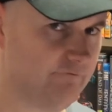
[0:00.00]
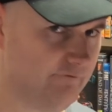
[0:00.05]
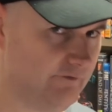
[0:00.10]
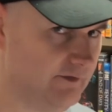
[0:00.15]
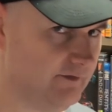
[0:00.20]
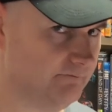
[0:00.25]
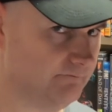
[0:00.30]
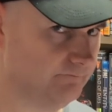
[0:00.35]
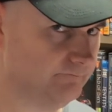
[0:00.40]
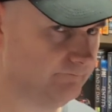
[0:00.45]

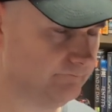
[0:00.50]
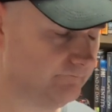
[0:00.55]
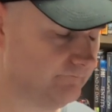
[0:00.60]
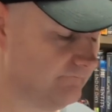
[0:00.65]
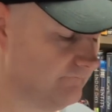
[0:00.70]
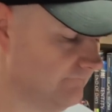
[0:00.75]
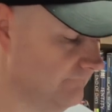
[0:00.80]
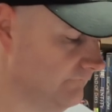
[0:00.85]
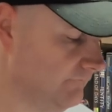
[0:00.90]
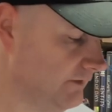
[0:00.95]
seen.
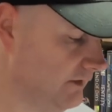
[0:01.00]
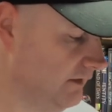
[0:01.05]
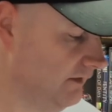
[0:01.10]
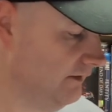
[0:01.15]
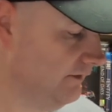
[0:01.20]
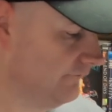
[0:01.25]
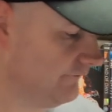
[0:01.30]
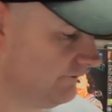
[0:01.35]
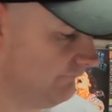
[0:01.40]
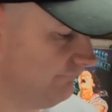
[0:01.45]

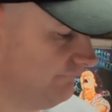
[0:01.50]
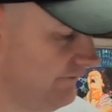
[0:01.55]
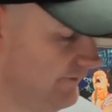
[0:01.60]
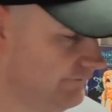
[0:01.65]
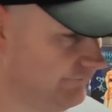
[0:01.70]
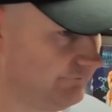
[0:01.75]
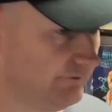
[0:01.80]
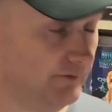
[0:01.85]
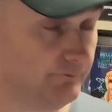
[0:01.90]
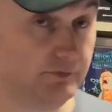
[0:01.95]
So
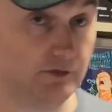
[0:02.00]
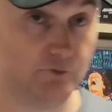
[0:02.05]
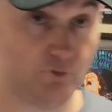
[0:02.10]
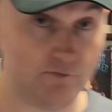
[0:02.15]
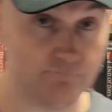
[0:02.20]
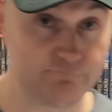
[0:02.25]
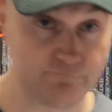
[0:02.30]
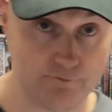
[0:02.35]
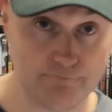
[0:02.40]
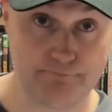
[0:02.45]
first up,
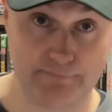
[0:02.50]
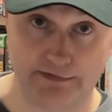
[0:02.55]
one from